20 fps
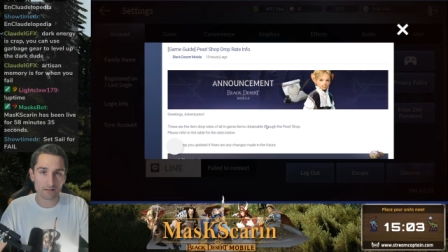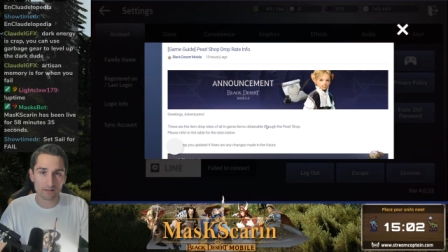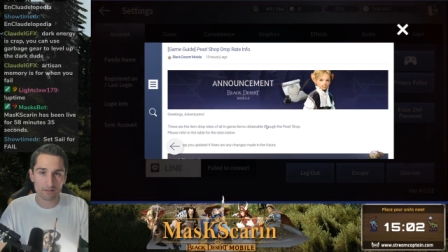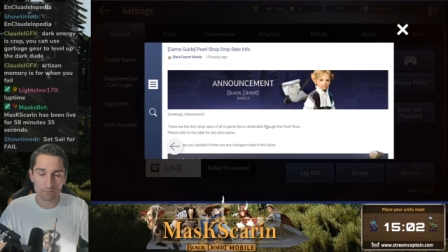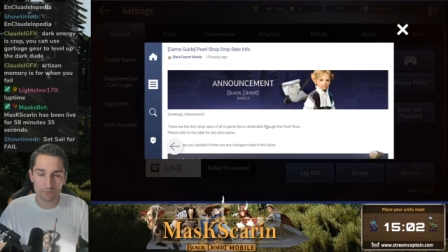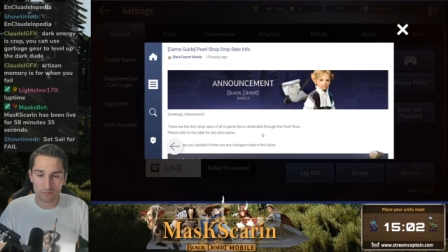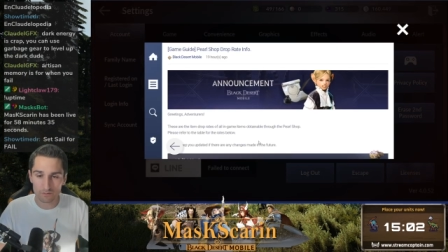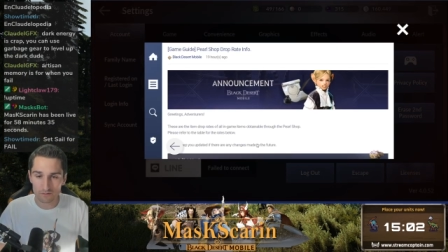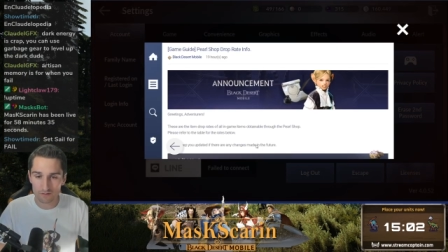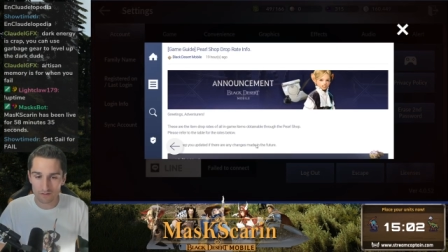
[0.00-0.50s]
going
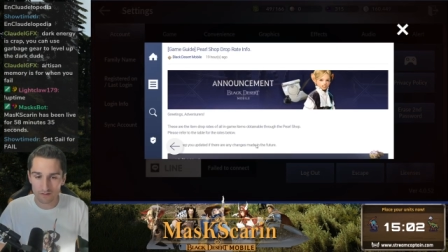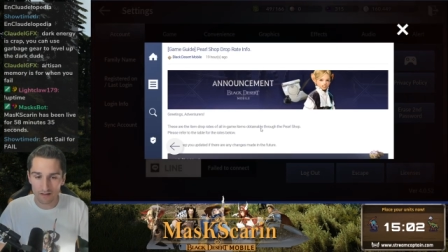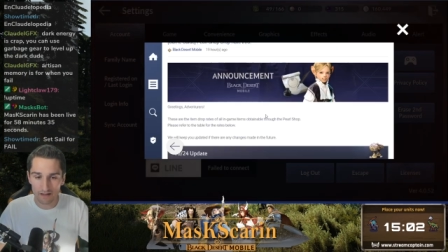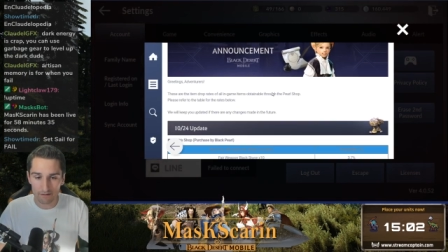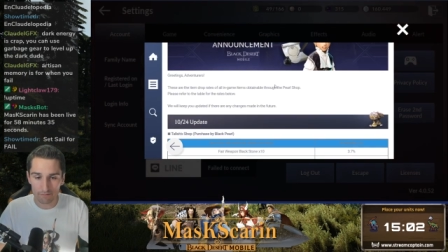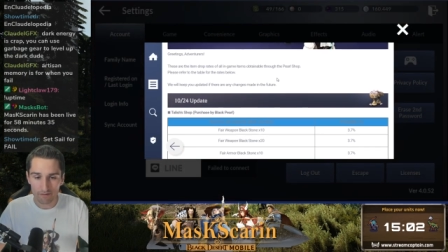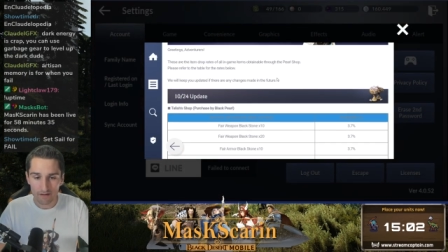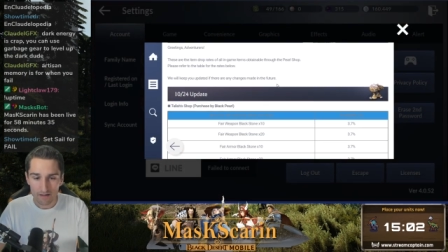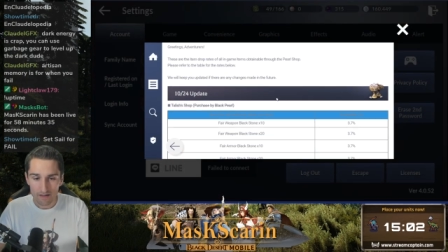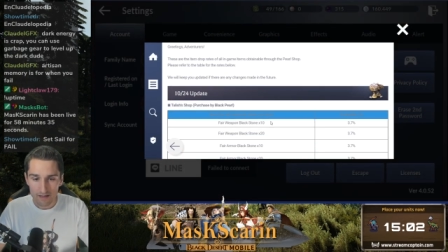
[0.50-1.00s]
to ruin your
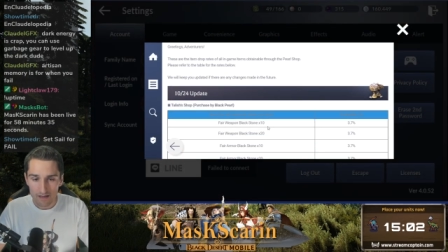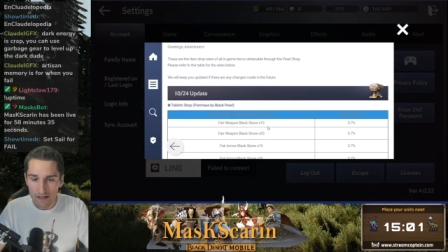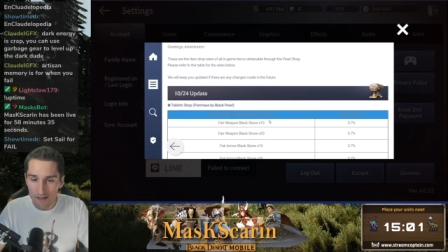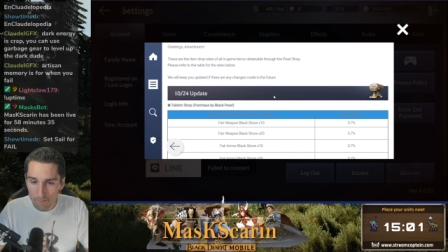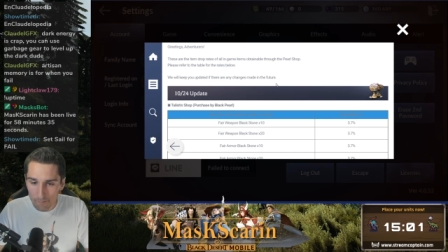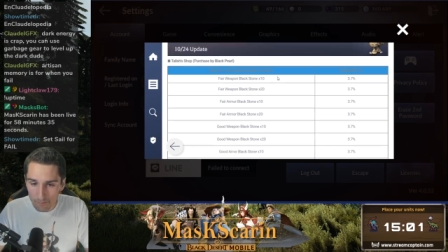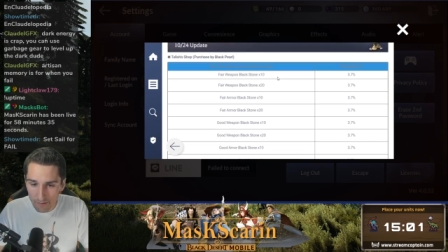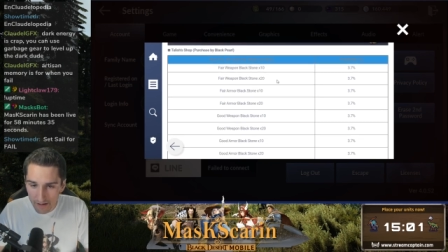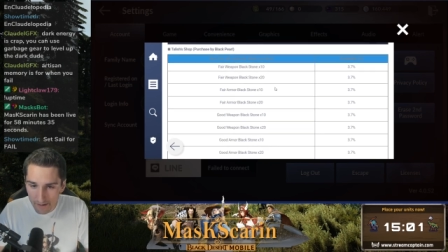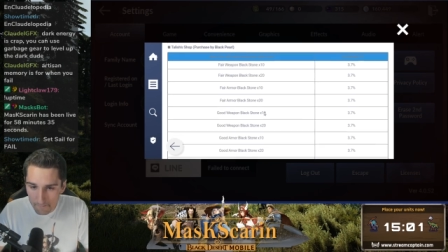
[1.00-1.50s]
life.
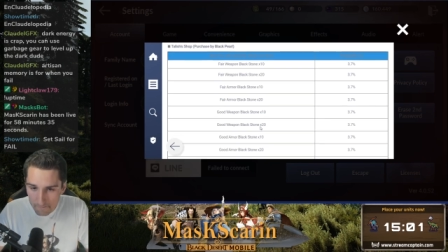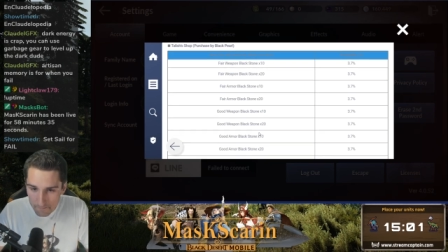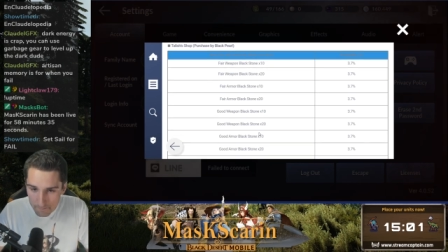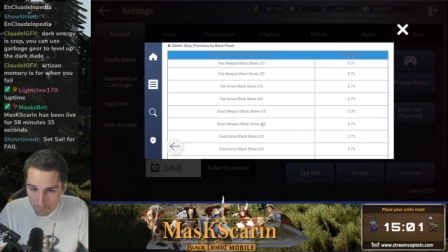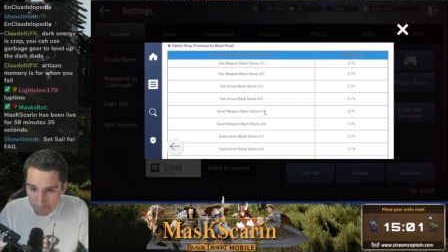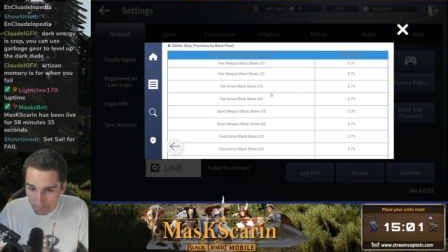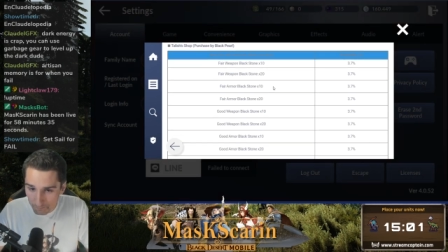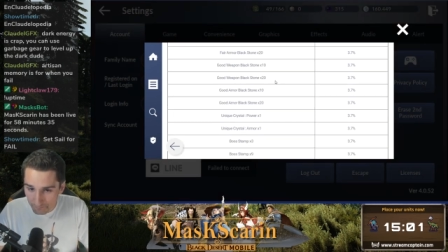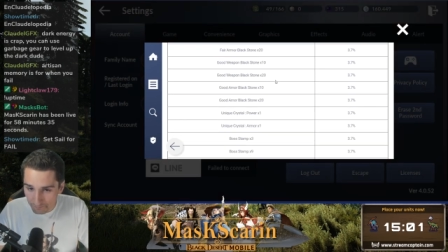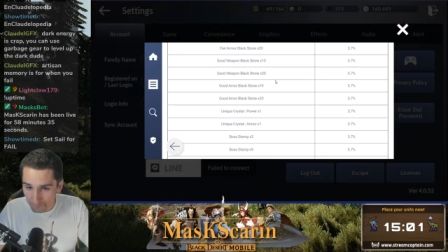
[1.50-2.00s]
But
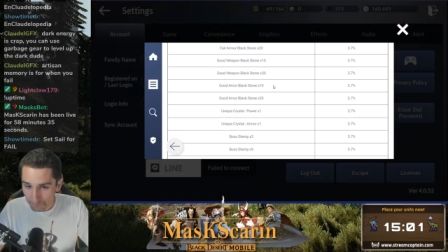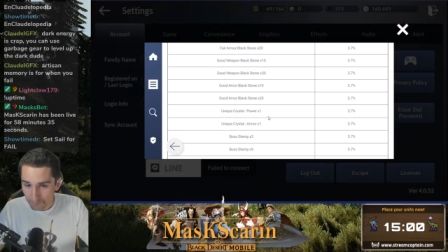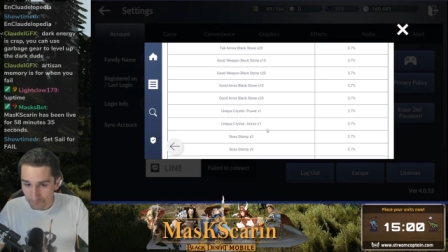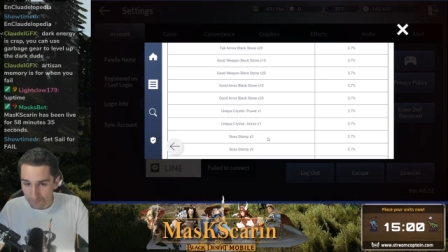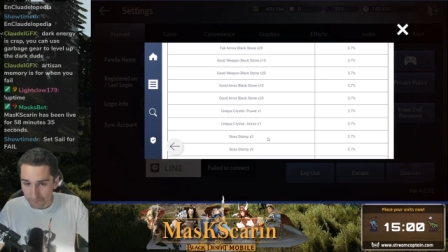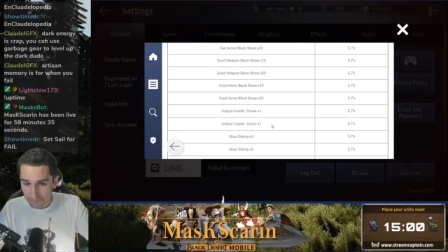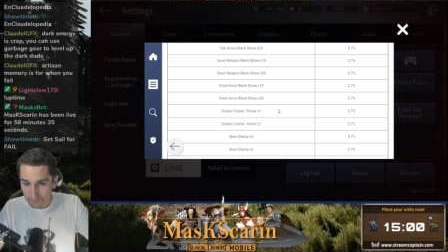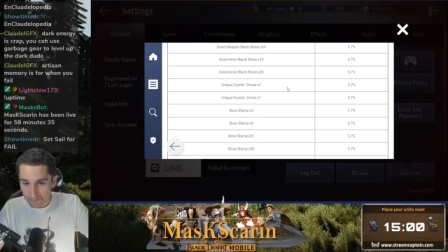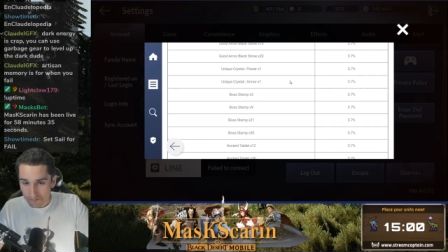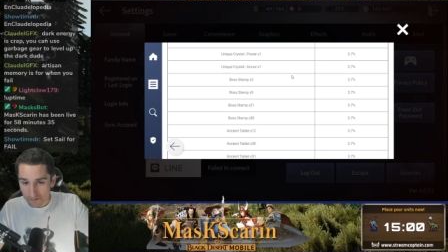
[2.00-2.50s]

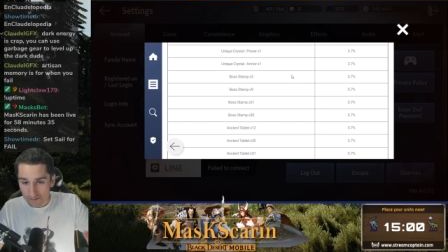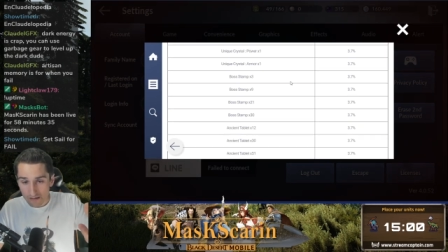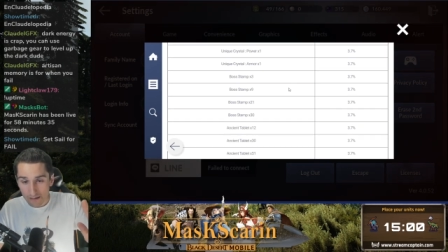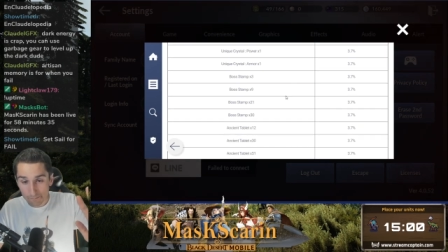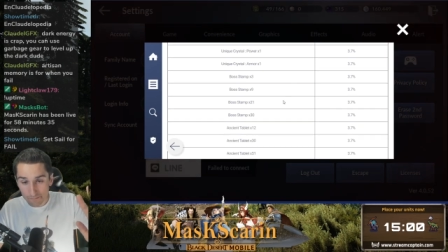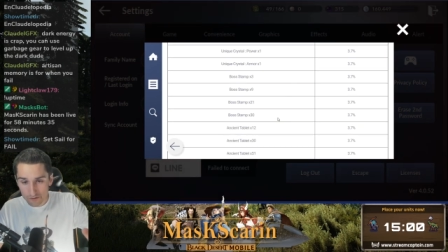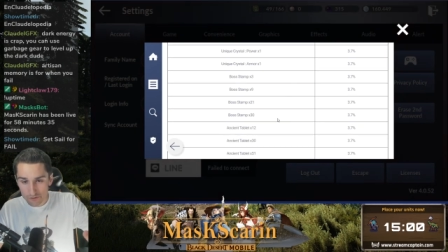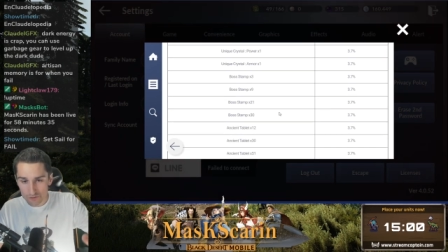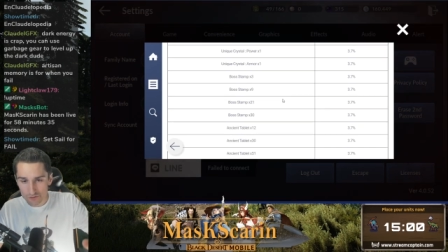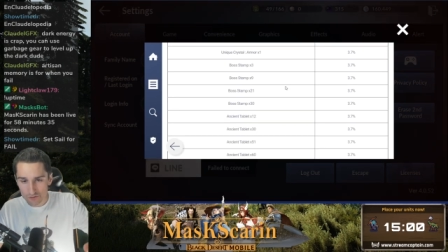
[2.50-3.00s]

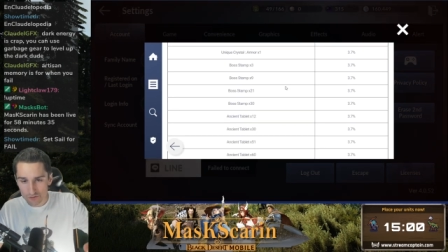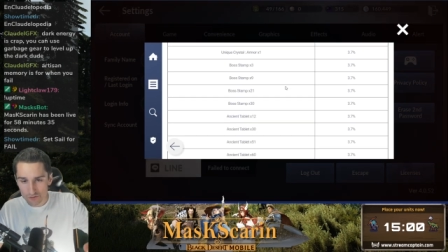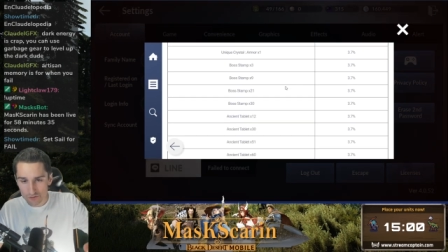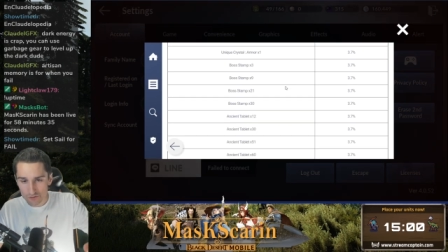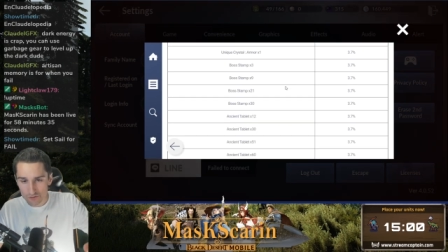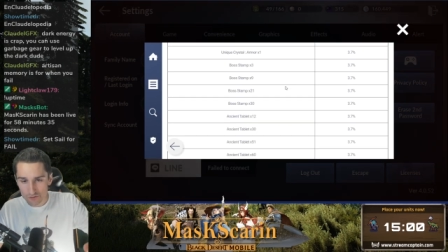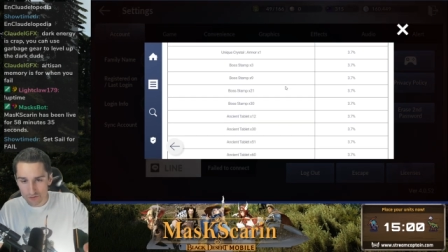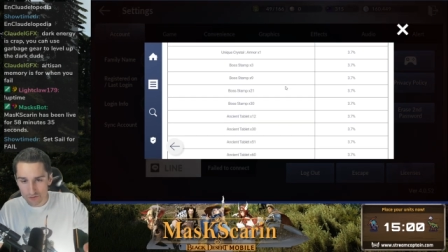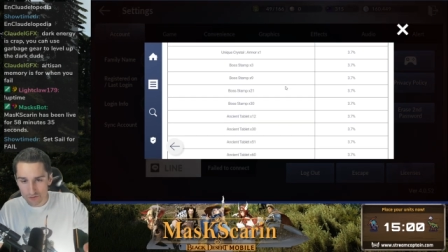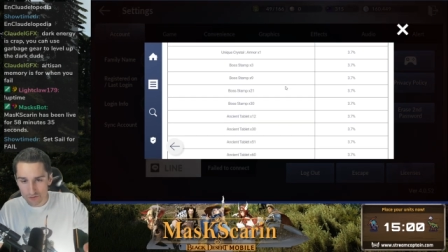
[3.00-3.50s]
I'm going to show it
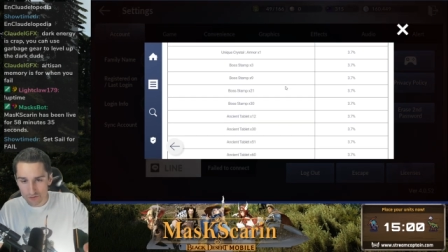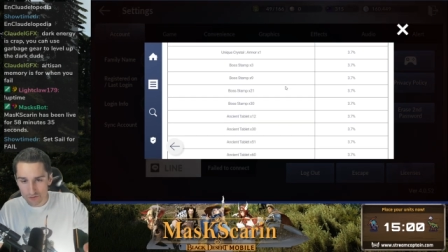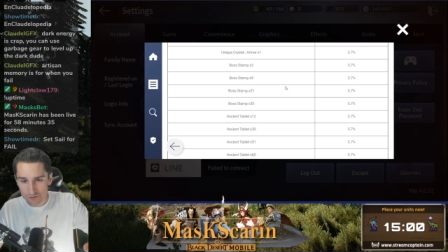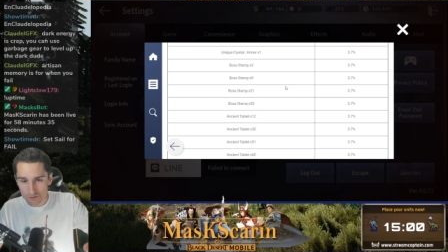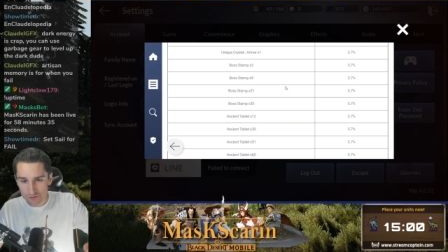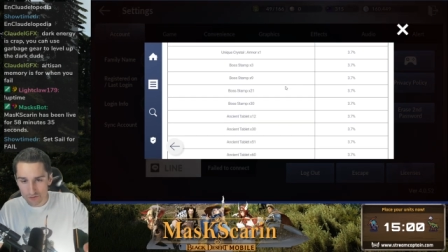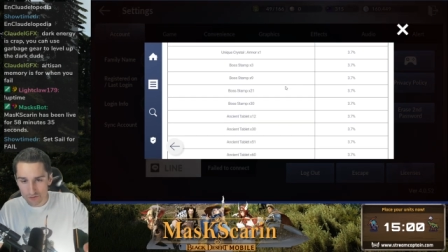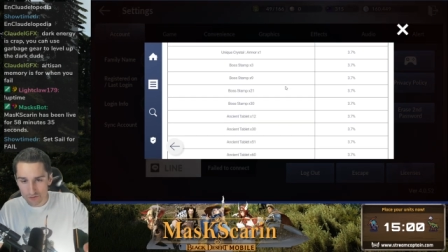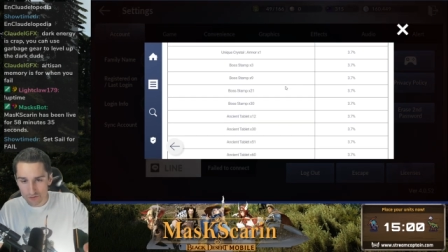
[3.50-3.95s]
to you anyway.